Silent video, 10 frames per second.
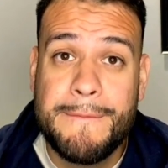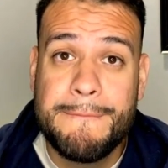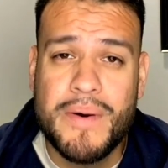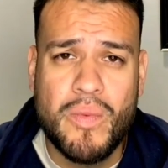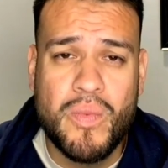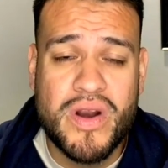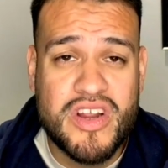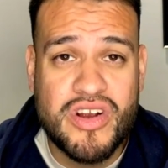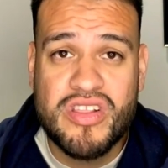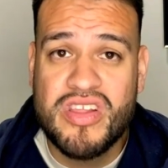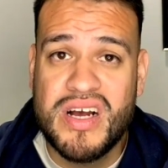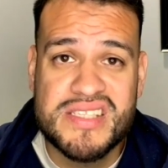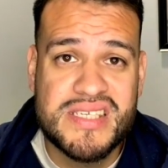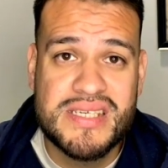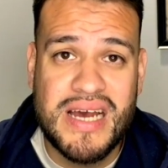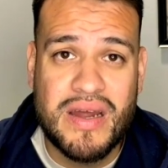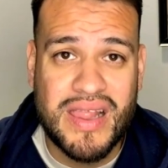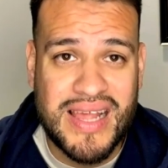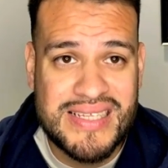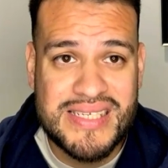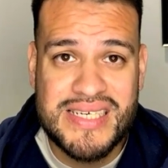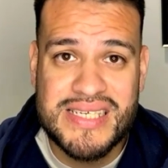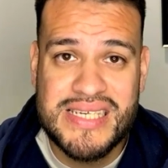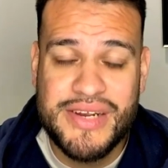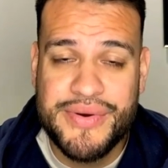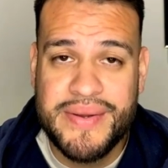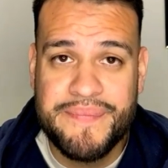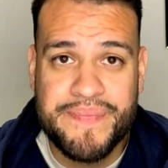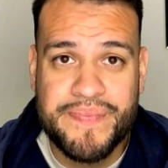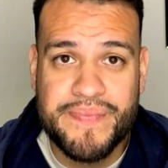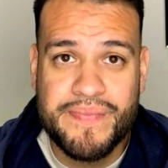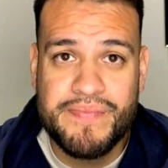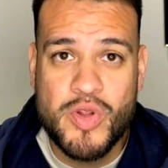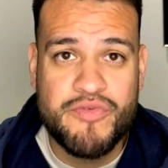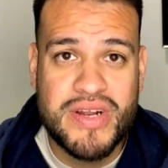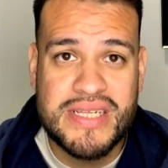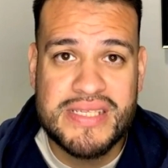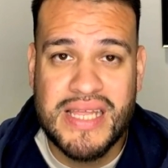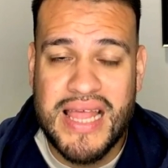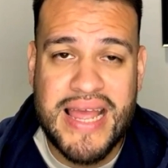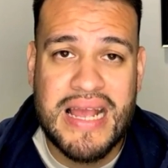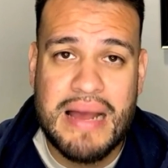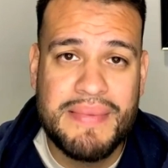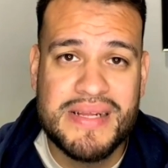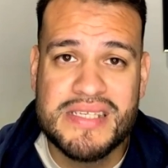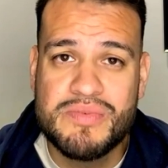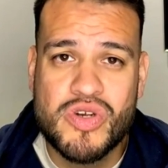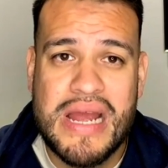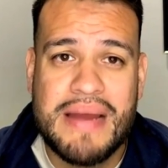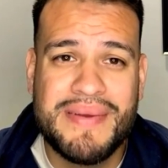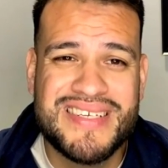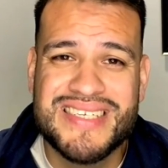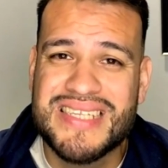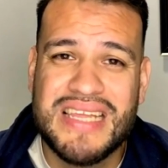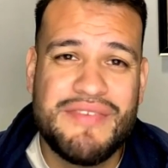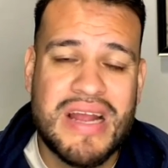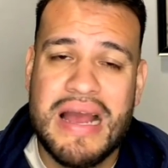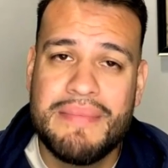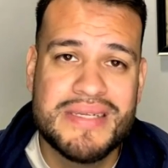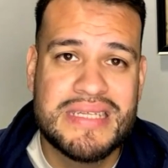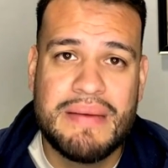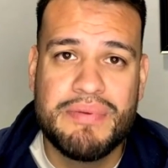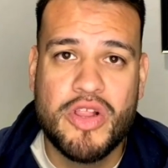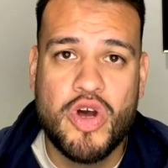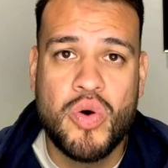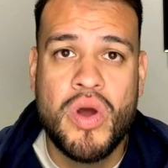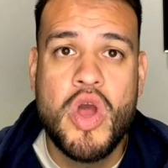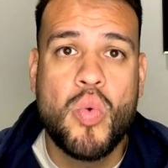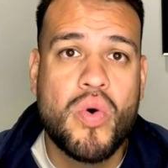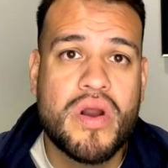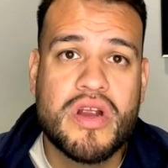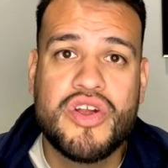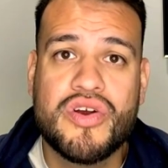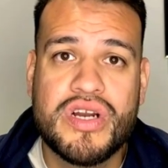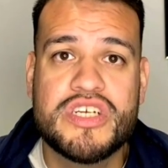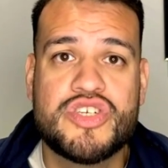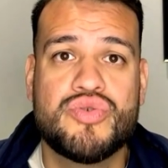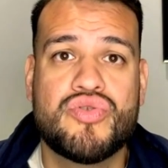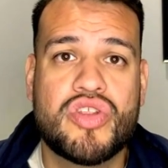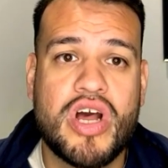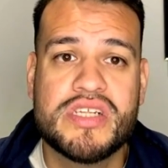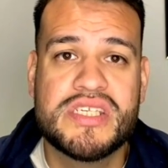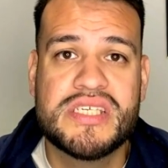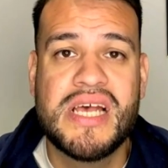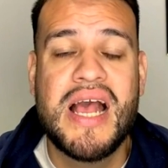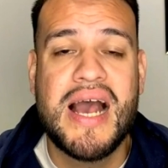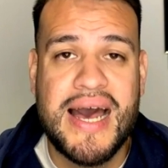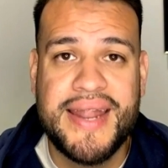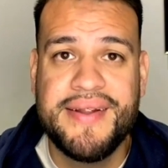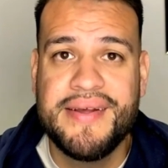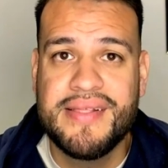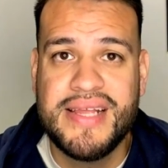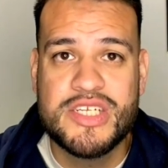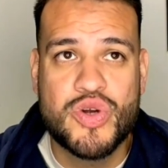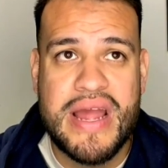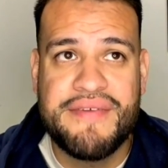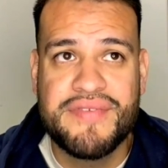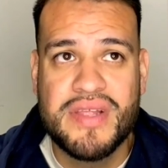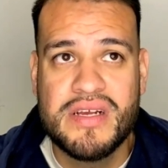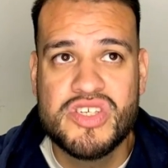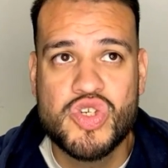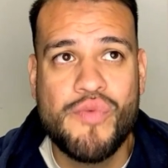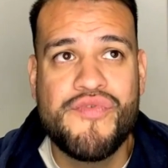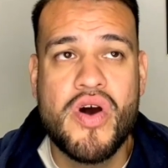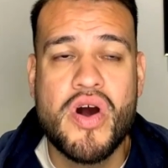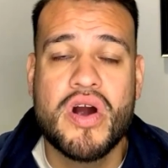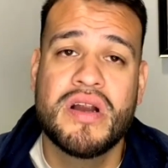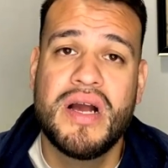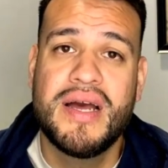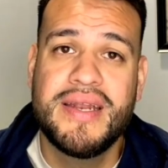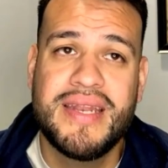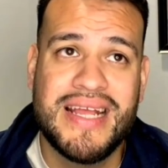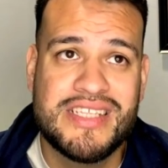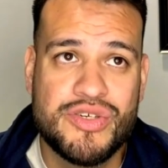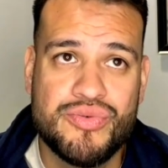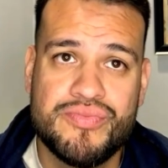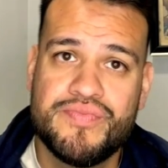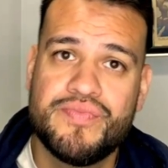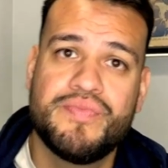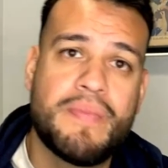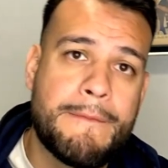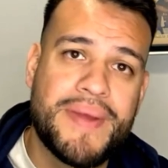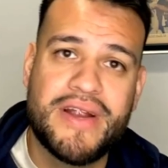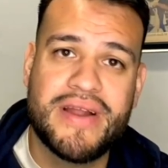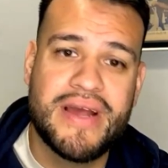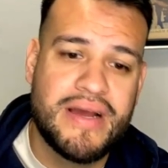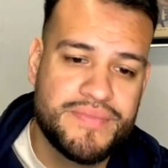But what are your thoughts? I'd like to just hear it. Don't forget to like, comment, subscribe, and just leave your comments down below. What are your initial thoughts on the draft so far? Day two. Bear down.